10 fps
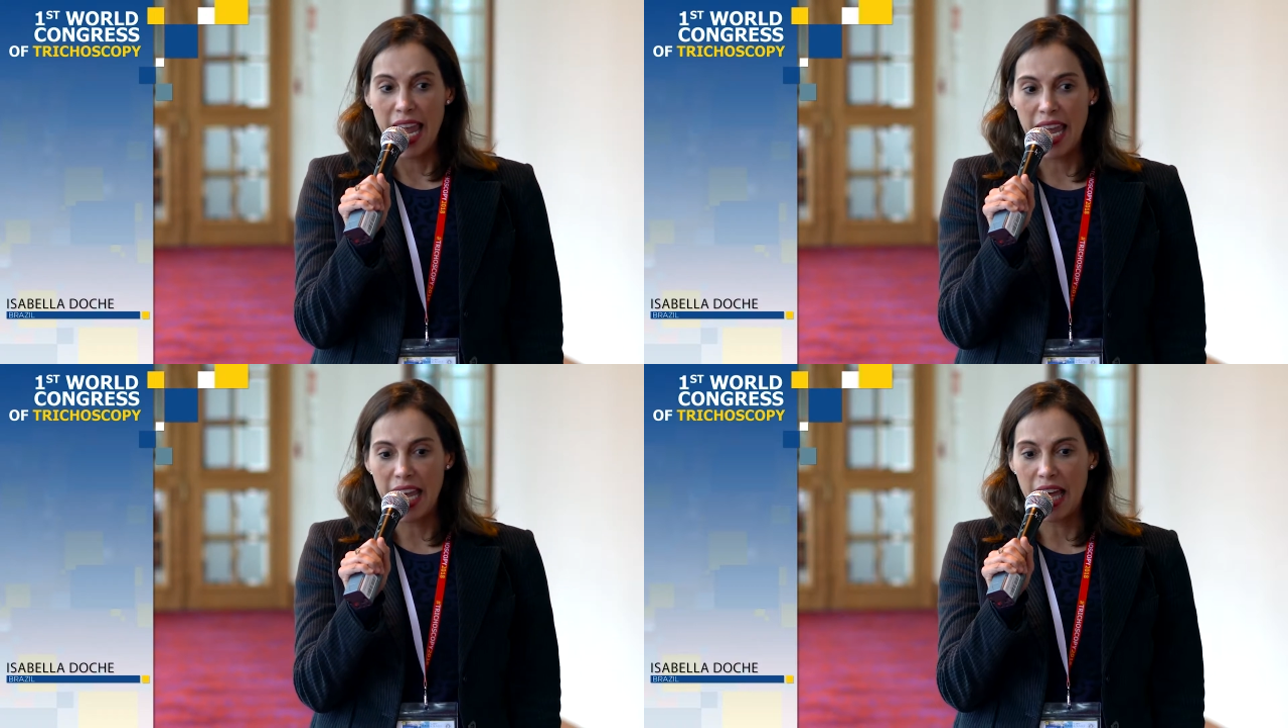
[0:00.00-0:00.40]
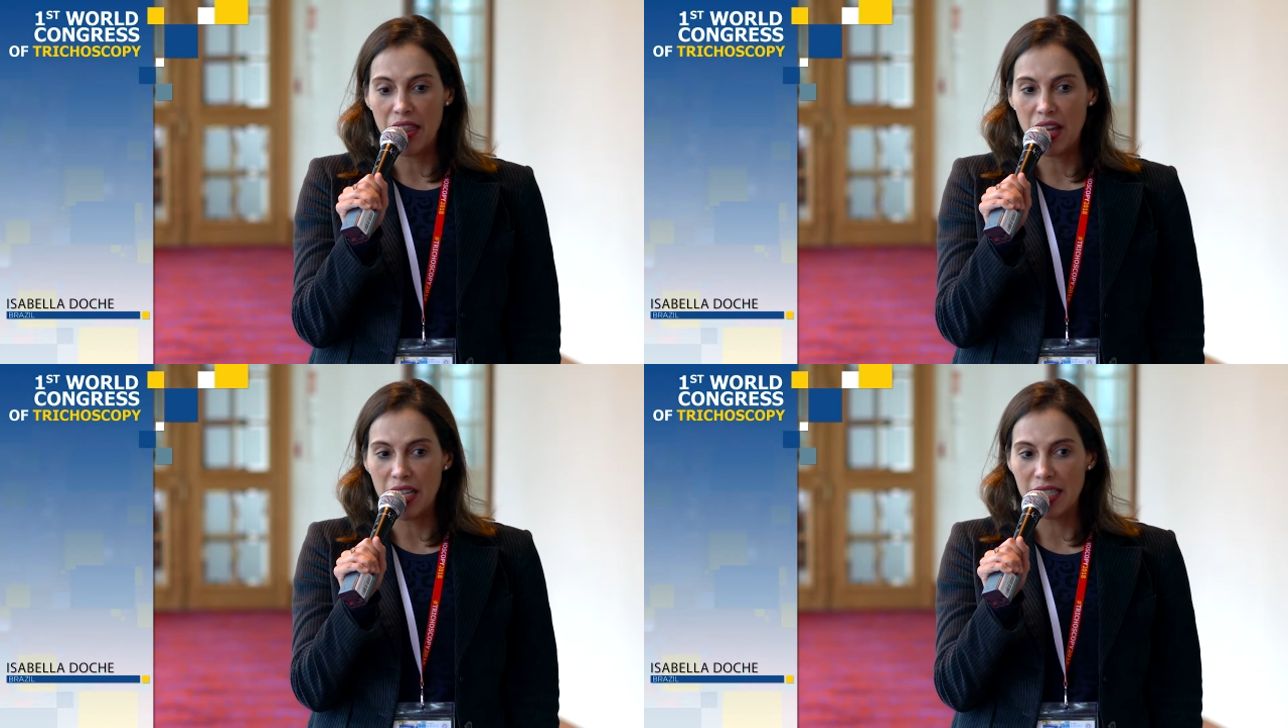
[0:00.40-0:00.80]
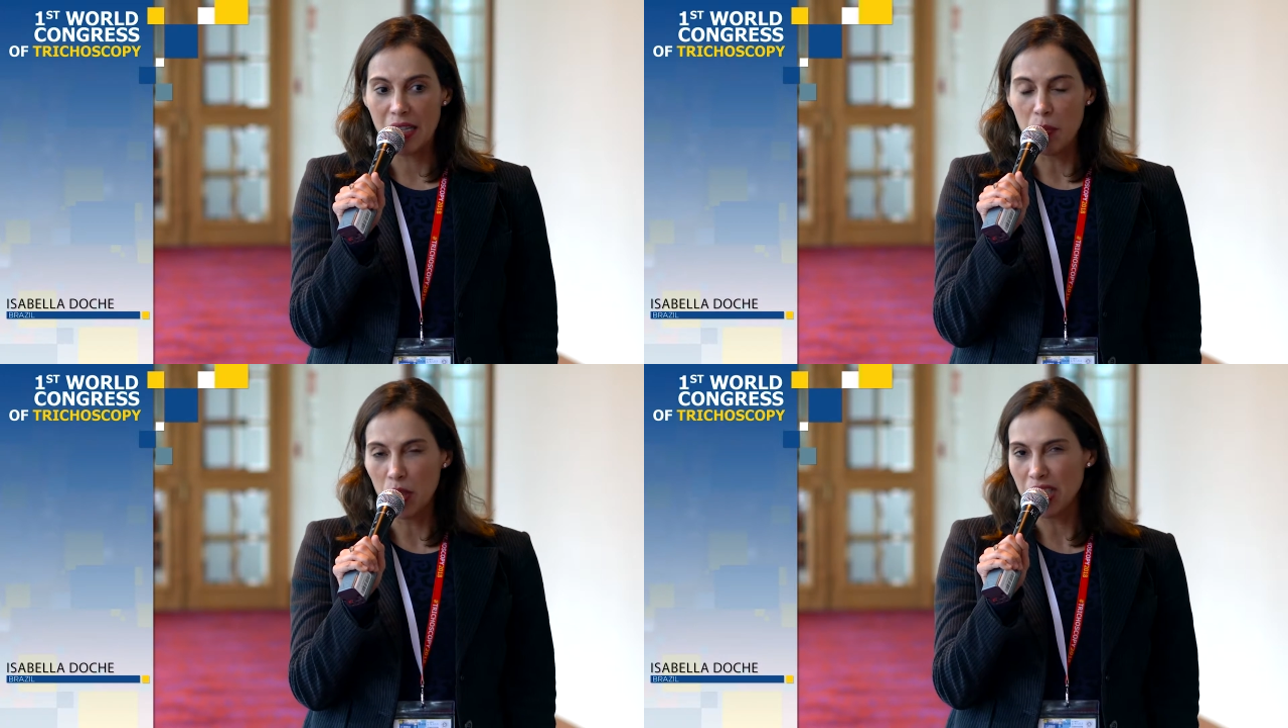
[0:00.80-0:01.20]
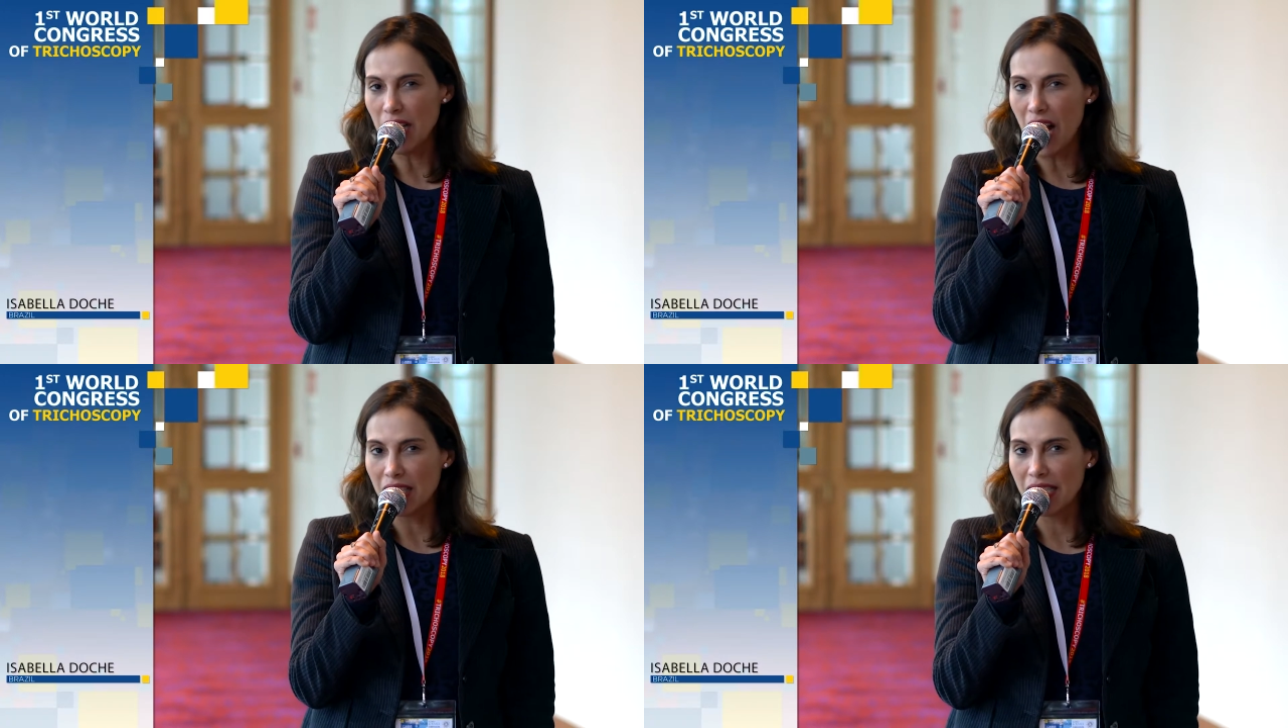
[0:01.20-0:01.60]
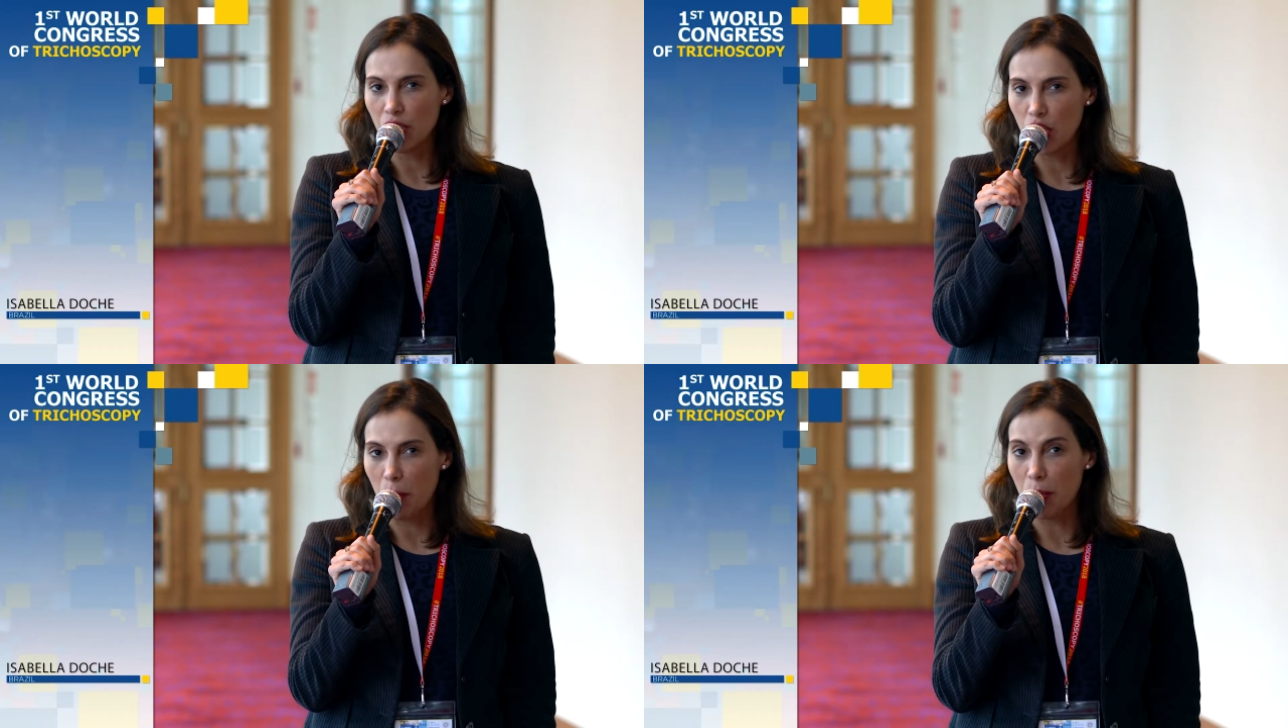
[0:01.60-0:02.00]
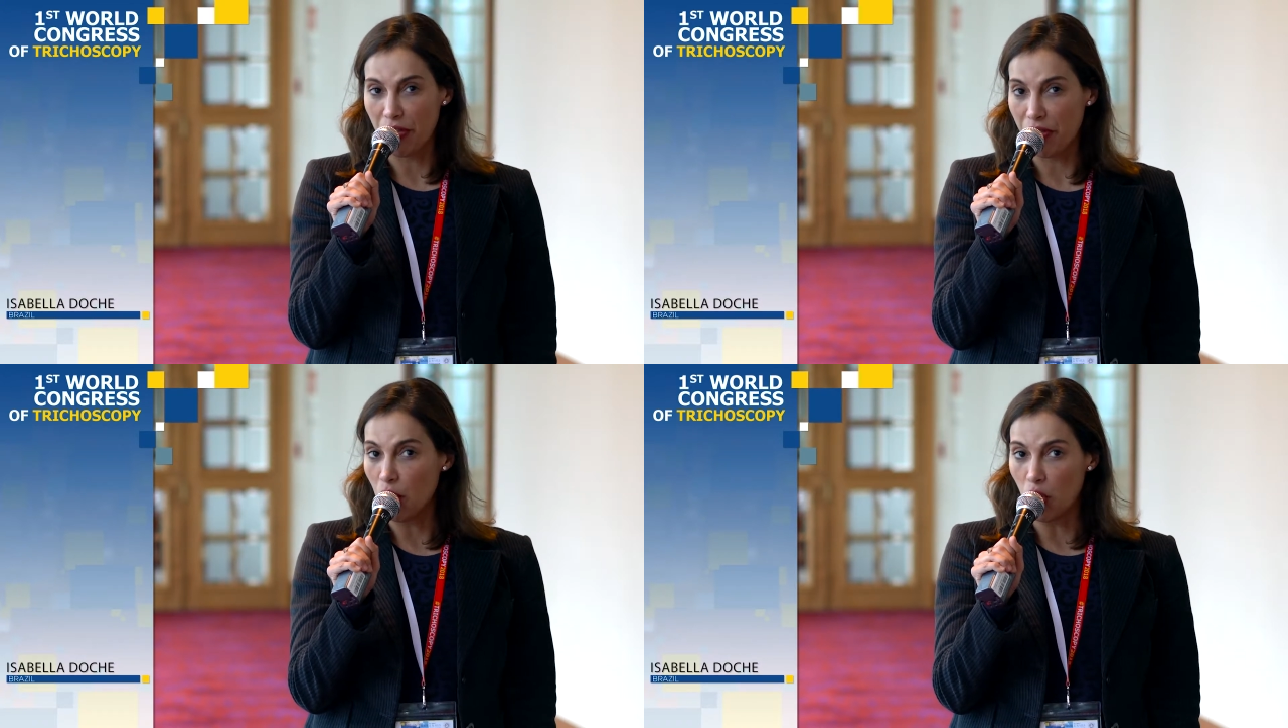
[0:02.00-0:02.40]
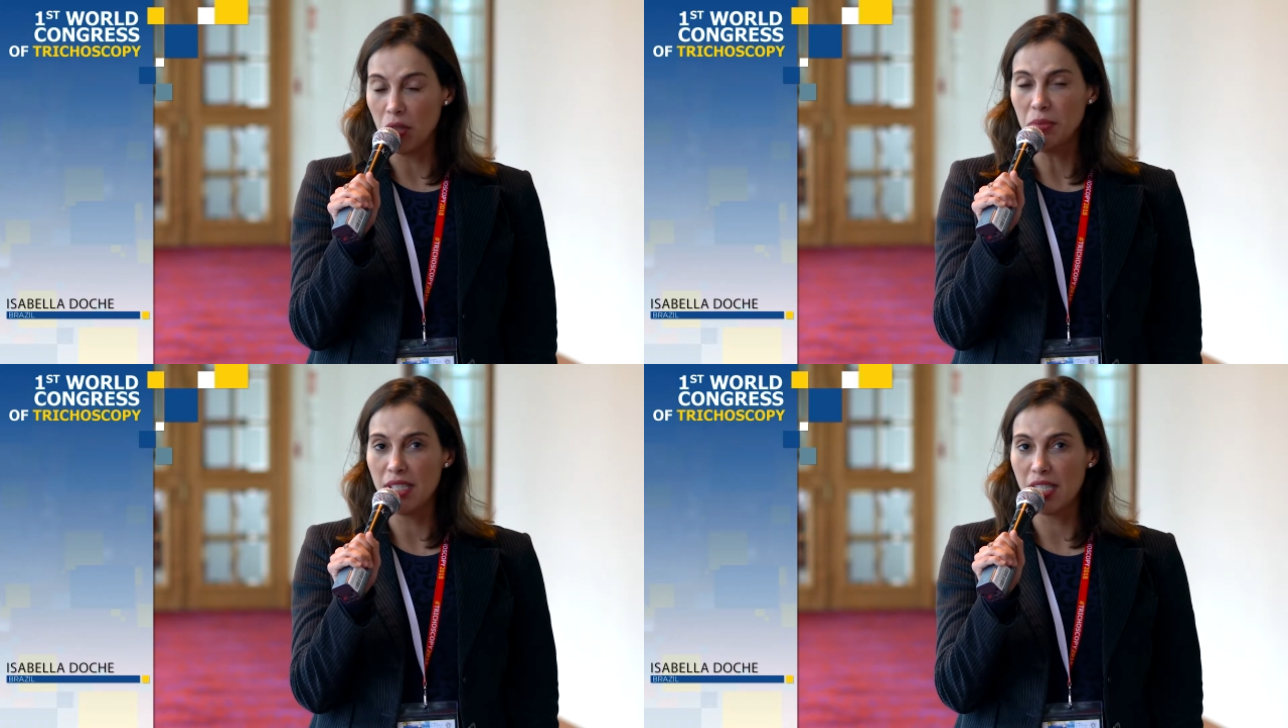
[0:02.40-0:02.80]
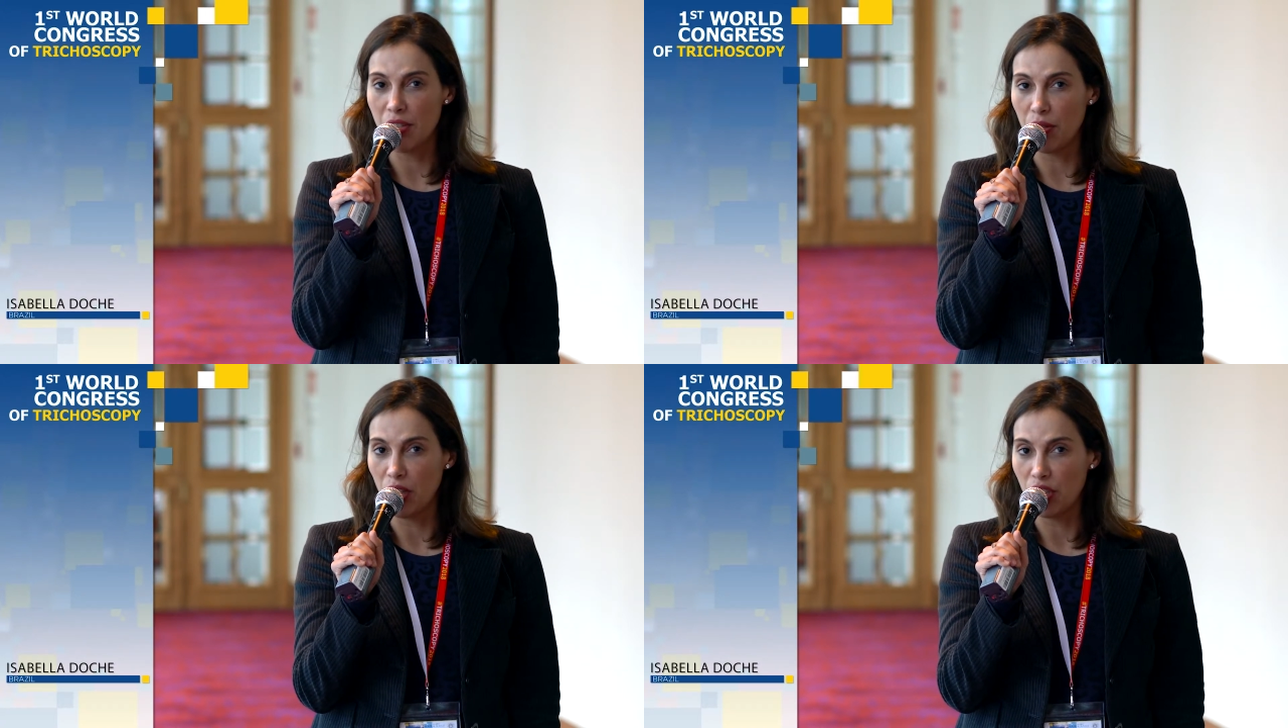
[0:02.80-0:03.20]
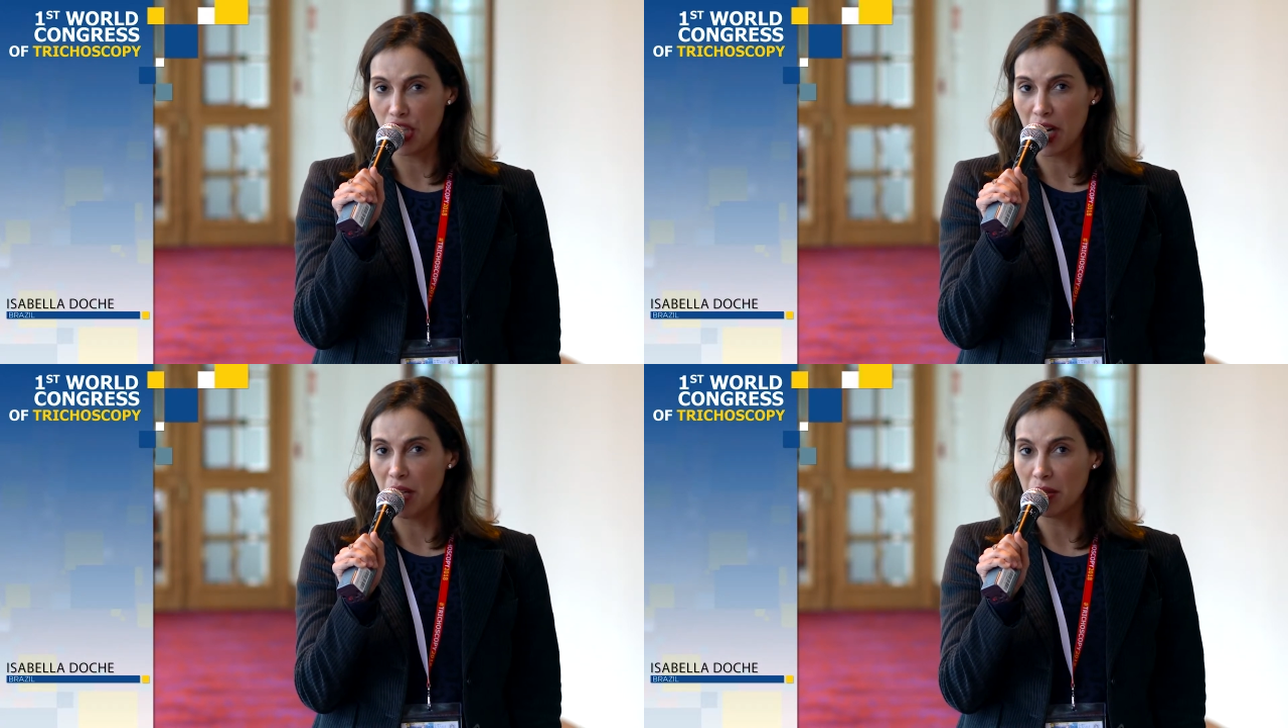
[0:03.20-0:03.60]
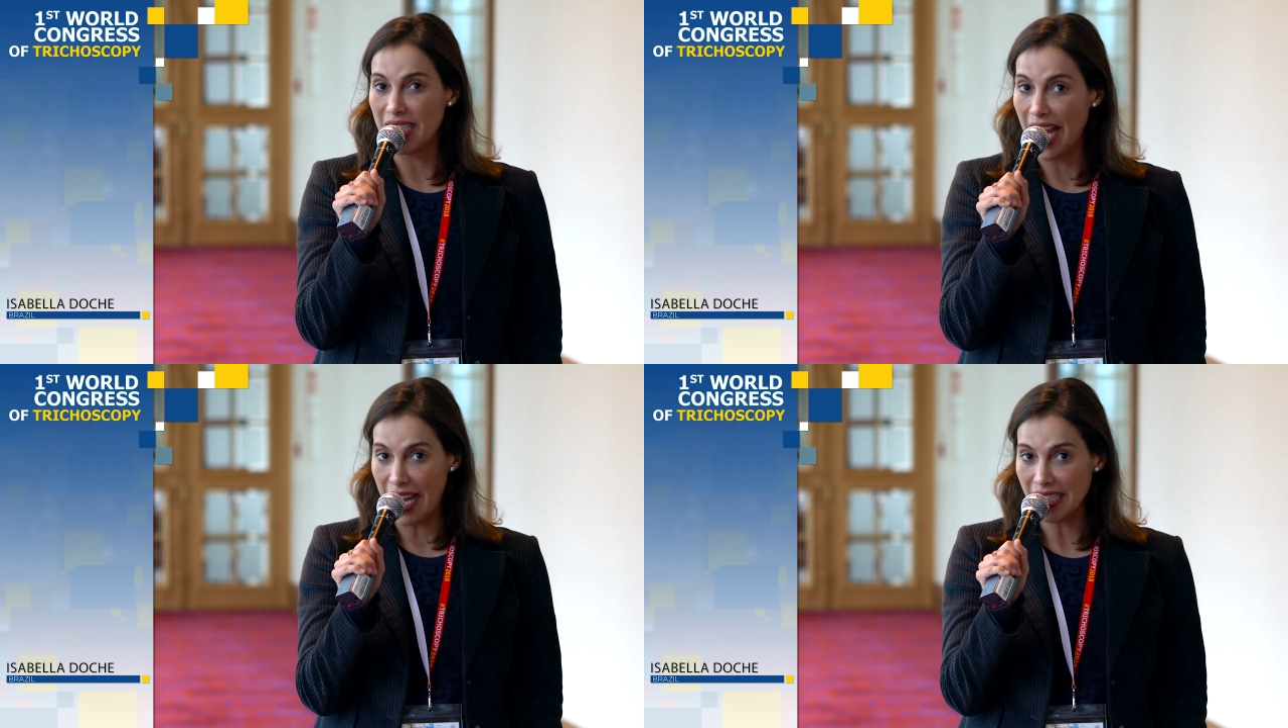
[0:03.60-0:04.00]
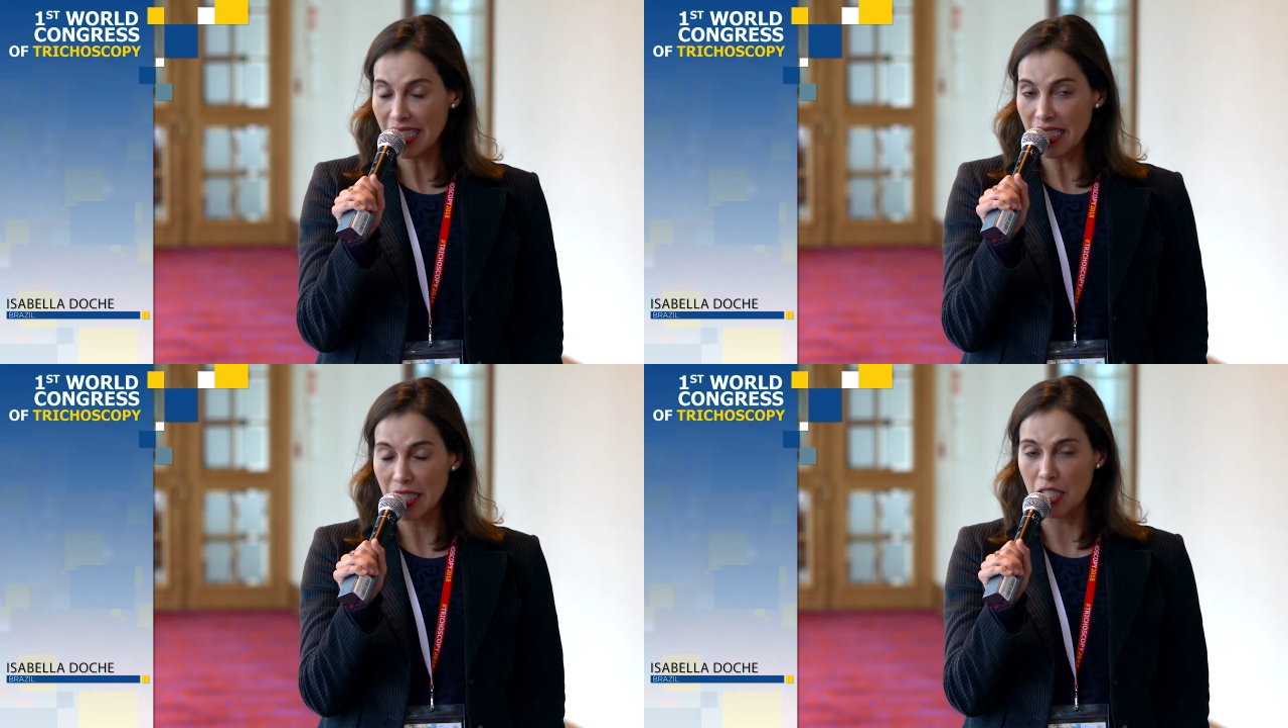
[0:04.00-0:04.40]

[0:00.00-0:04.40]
And it's important also to perform the serological tests,